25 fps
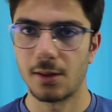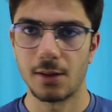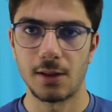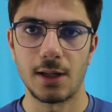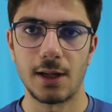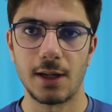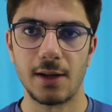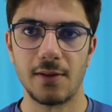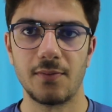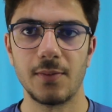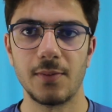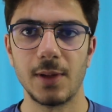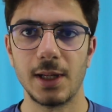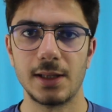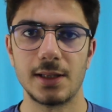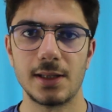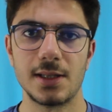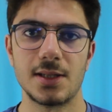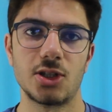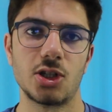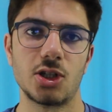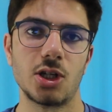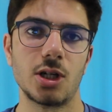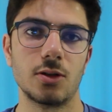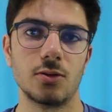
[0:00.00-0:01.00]
I've made this
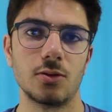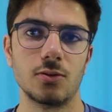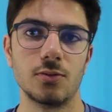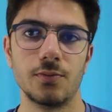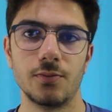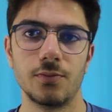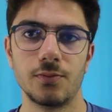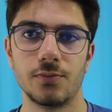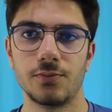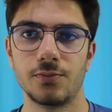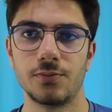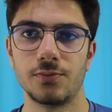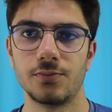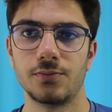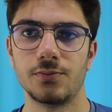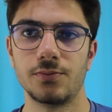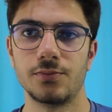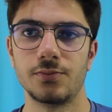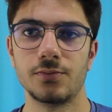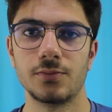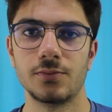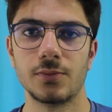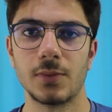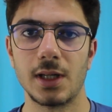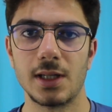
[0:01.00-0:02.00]
channel
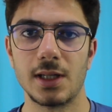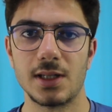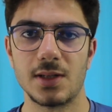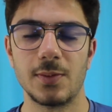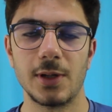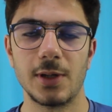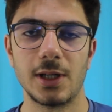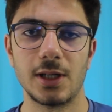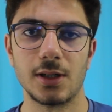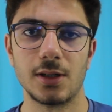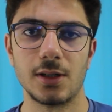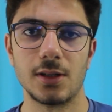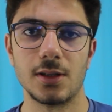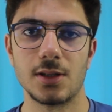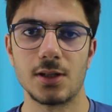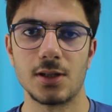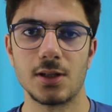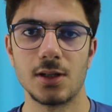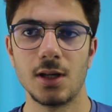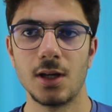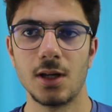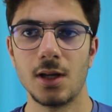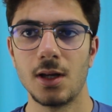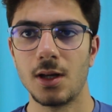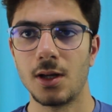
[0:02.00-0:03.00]
is because
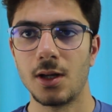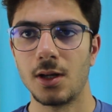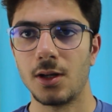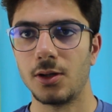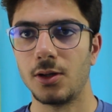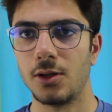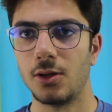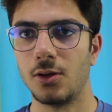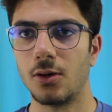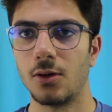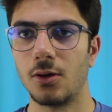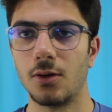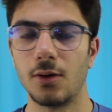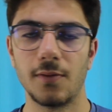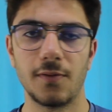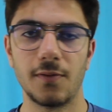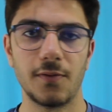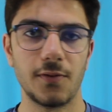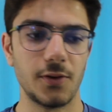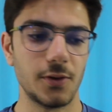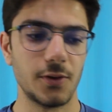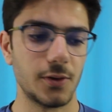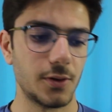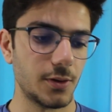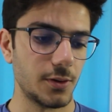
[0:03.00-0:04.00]

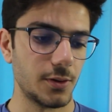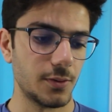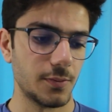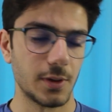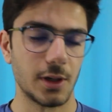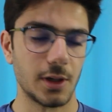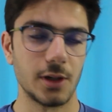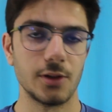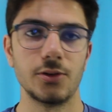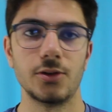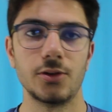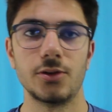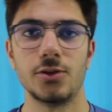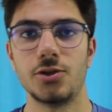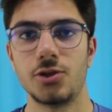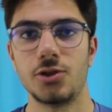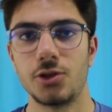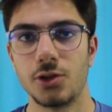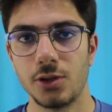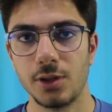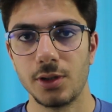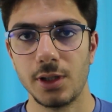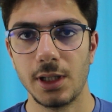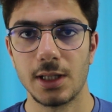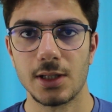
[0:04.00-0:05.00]
if you're on your
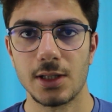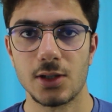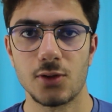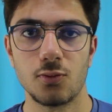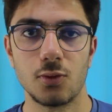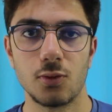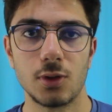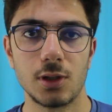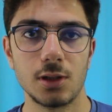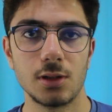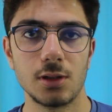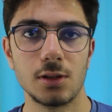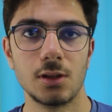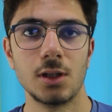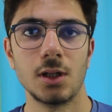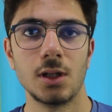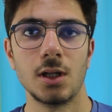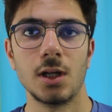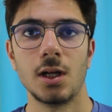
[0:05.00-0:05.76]
journey as well,